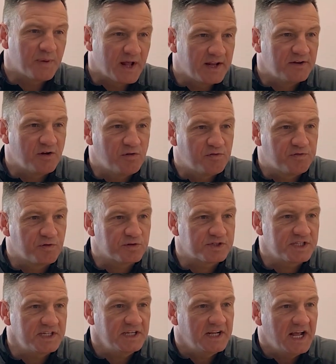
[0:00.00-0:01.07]
played no
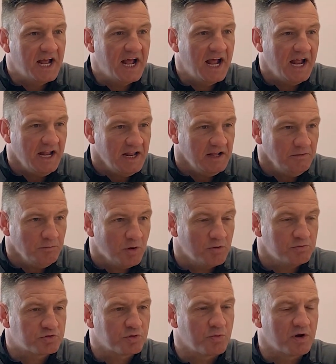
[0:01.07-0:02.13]
footy.
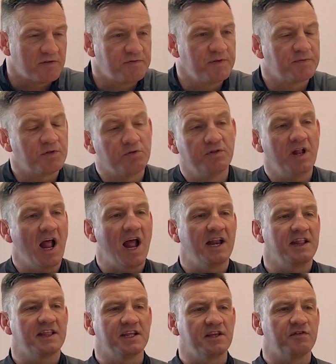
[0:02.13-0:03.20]
So what have you done,
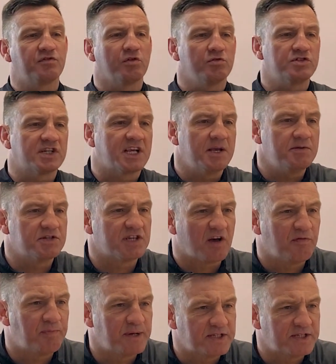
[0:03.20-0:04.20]
anything you've done to keep yourself